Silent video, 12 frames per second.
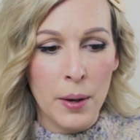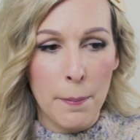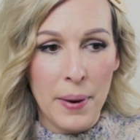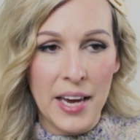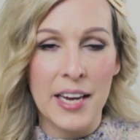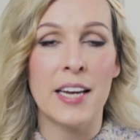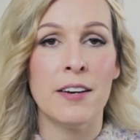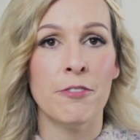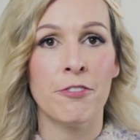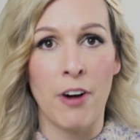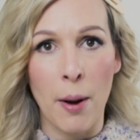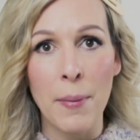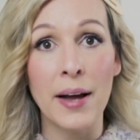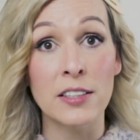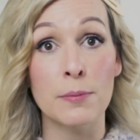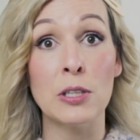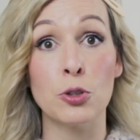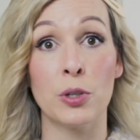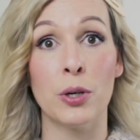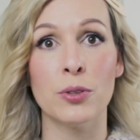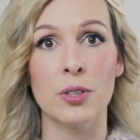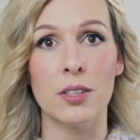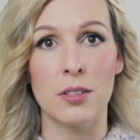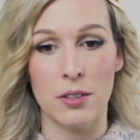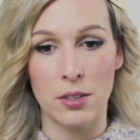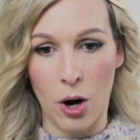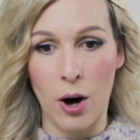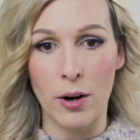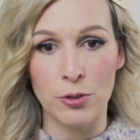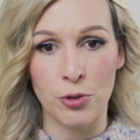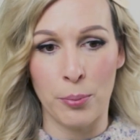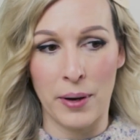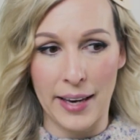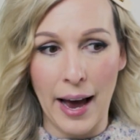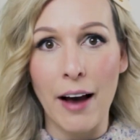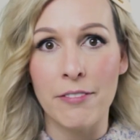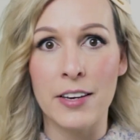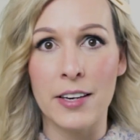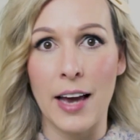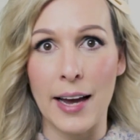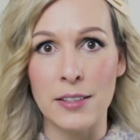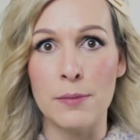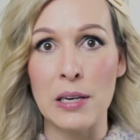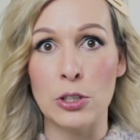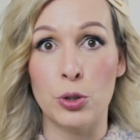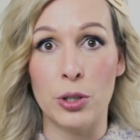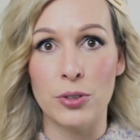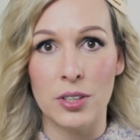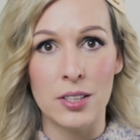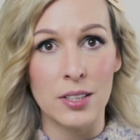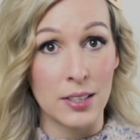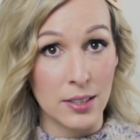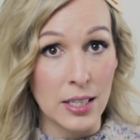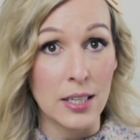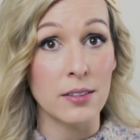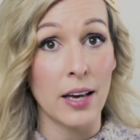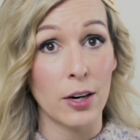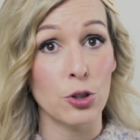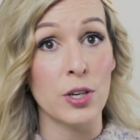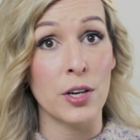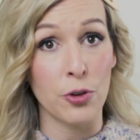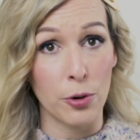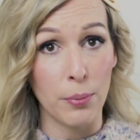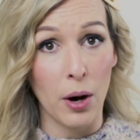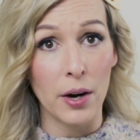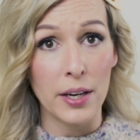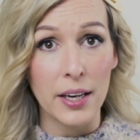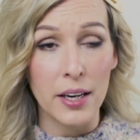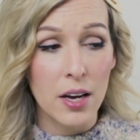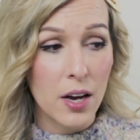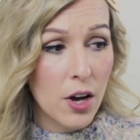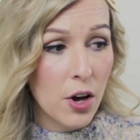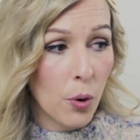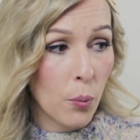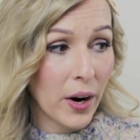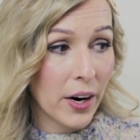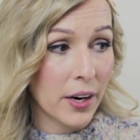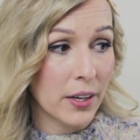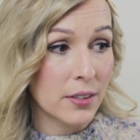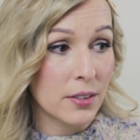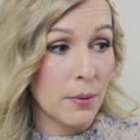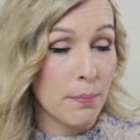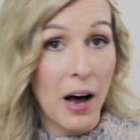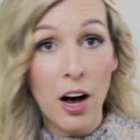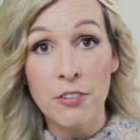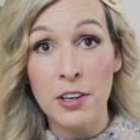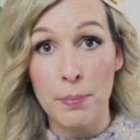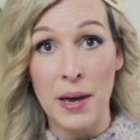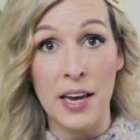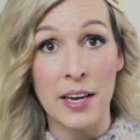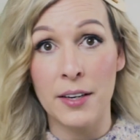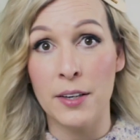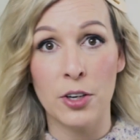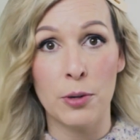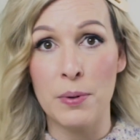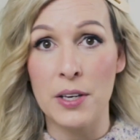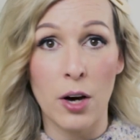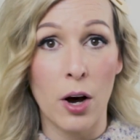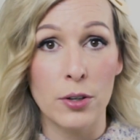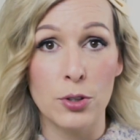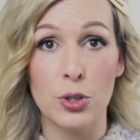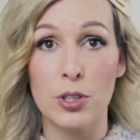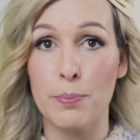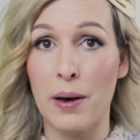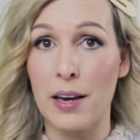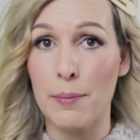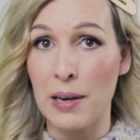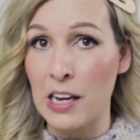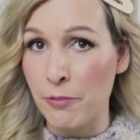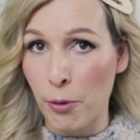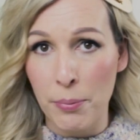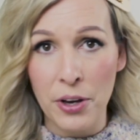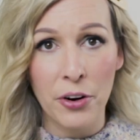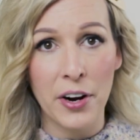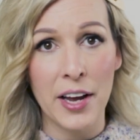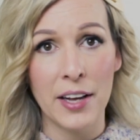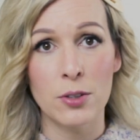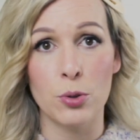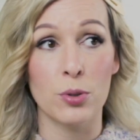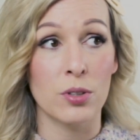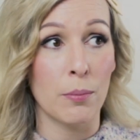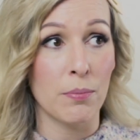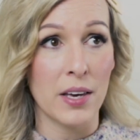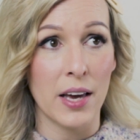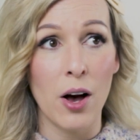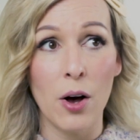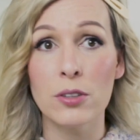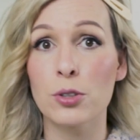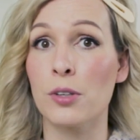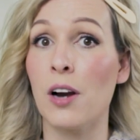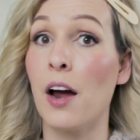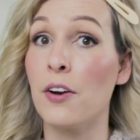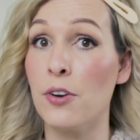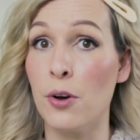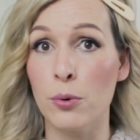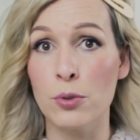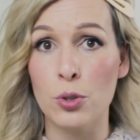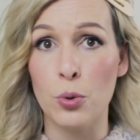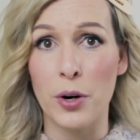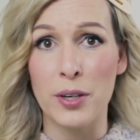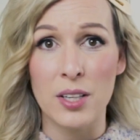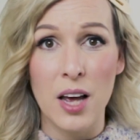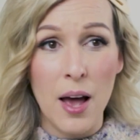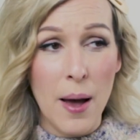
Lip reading: pain from endometriosis is caused from like having endometriosis disease actually in your body. Whereas pelvic pain could be caused just by painful periods or something else or an unknown source.